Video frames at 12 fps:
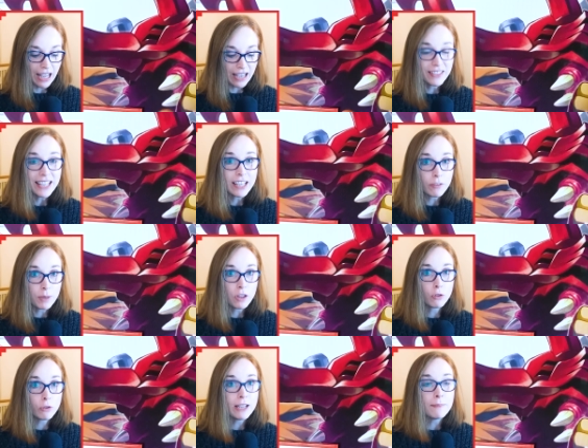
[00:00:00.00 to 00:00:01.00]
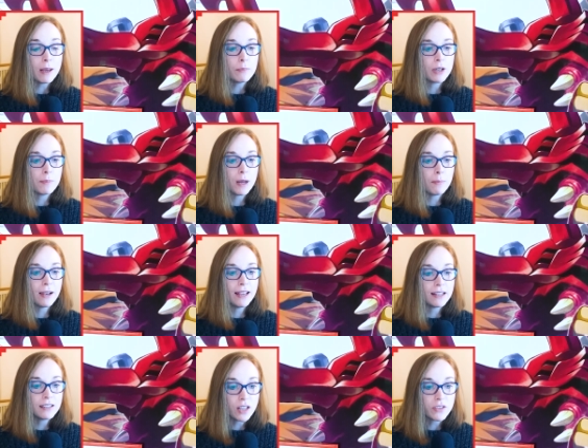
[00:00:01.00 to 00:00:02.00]
and they give me 3 memory by
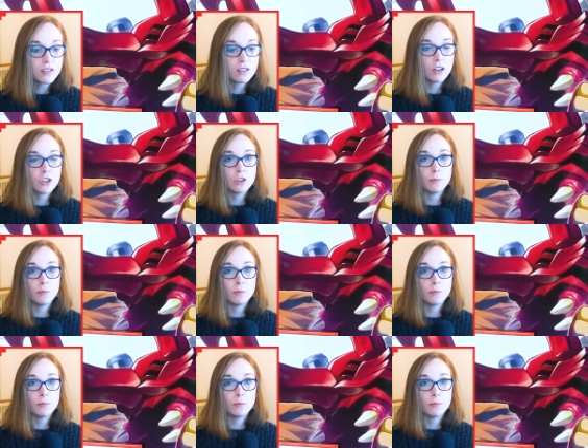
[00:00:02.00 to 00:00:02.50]
playing another Searcher